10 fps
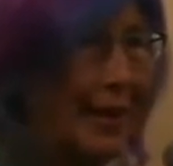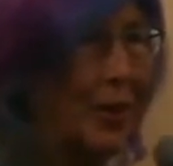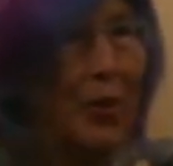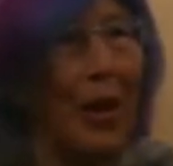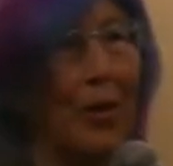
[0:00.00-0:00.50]

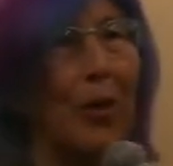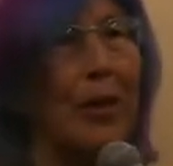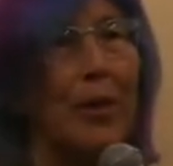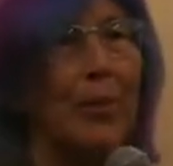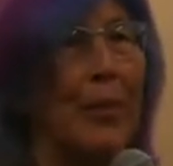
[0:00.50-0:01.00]
You're not
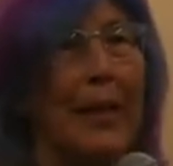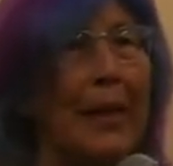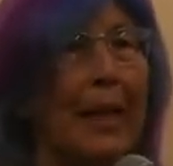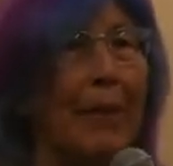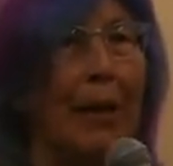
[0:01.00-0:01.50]
going to
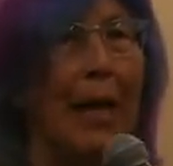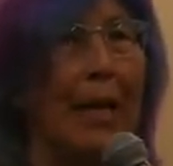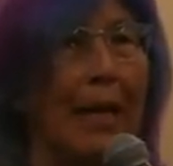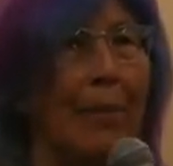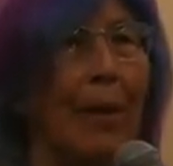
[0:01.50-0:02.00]
eliminate
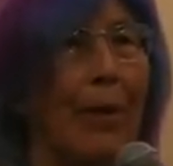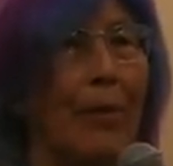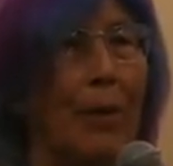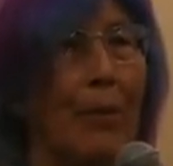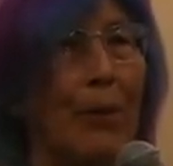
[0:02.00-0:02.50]
it by
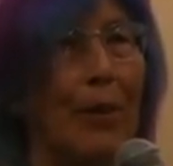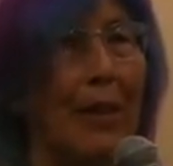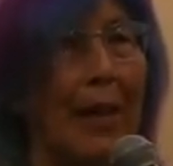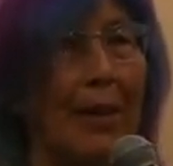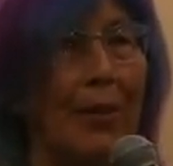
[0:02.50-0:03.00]

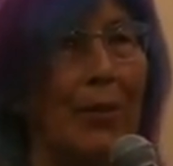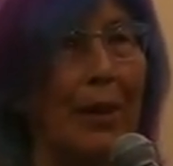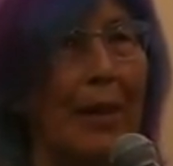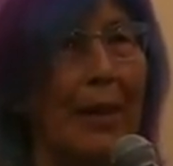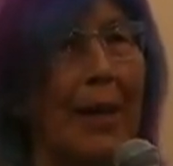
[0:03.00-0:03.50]
removing that
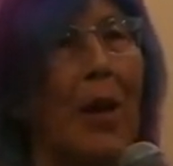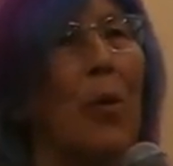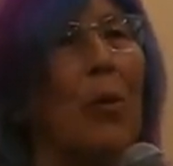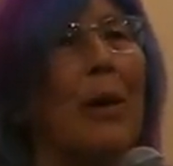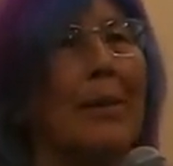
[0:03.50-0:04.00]
tree.
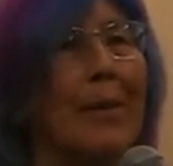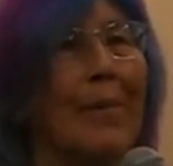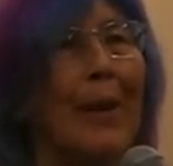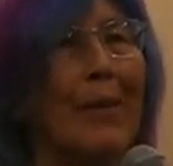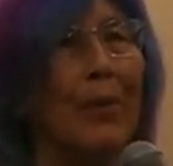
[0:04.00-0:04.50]
What's the
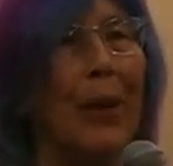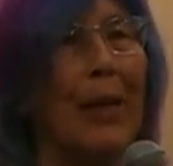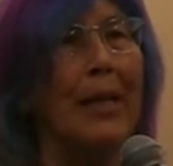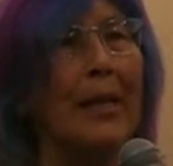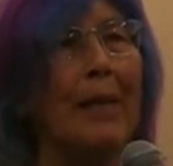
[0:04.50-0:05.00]
best
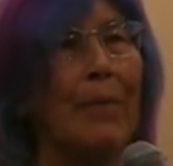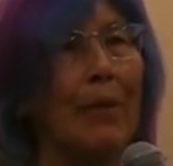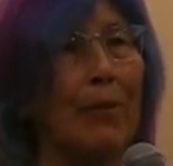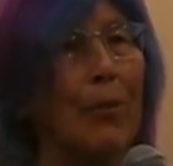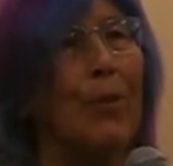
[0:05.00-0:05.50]
to keep
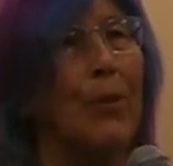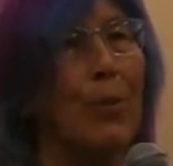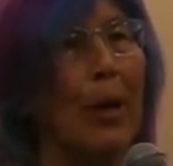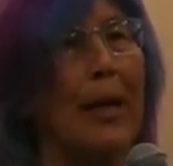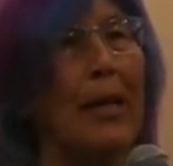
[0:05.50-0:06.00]
it from
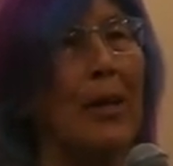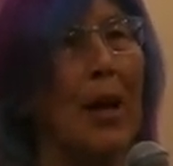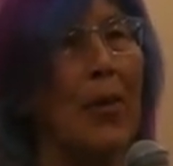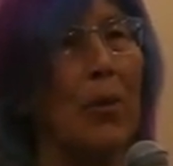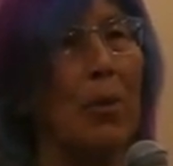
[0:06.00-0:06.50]
spreading
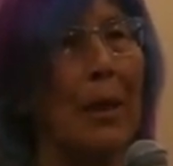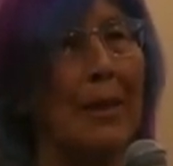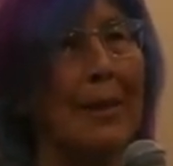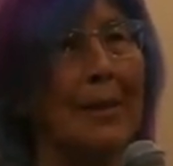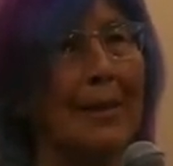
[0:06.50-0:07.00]
other
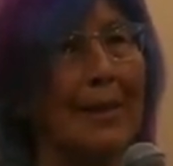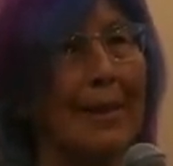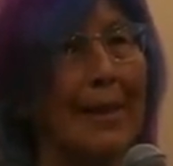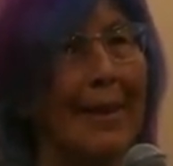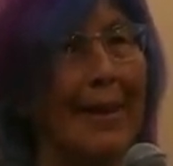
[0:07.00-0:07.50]
places?
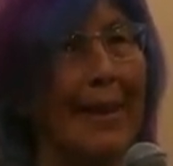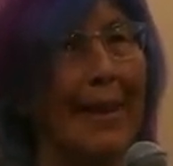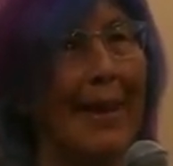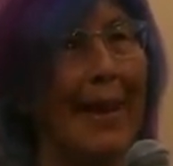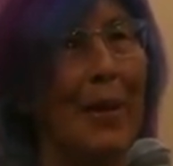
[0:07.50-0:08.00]

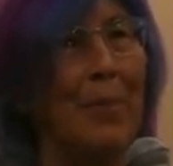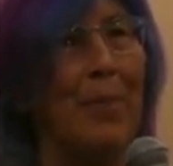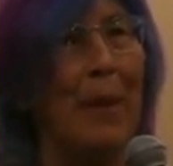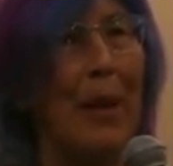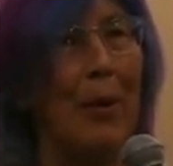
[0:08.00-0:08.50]

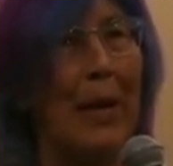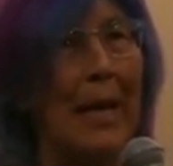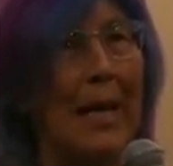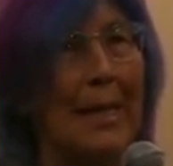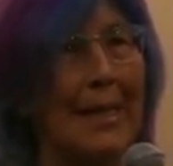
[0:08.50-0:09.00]

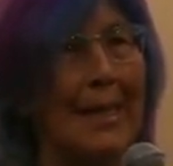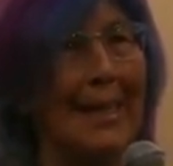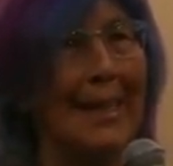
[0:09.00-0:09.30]
bury it.